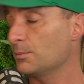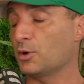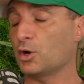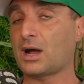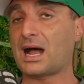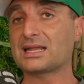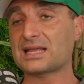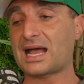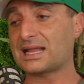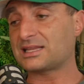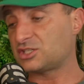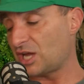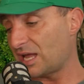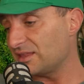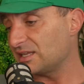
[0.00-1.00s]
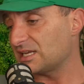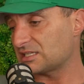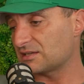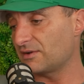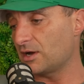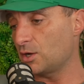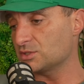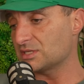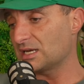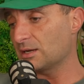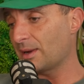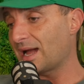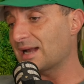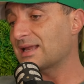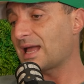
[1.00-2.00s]
But I'd, I'd check the disavows
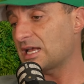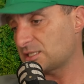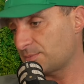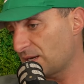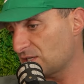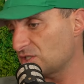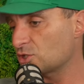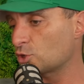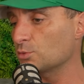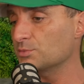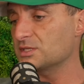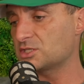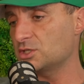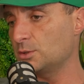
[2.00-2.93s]
anyway. I'd get a specialist company to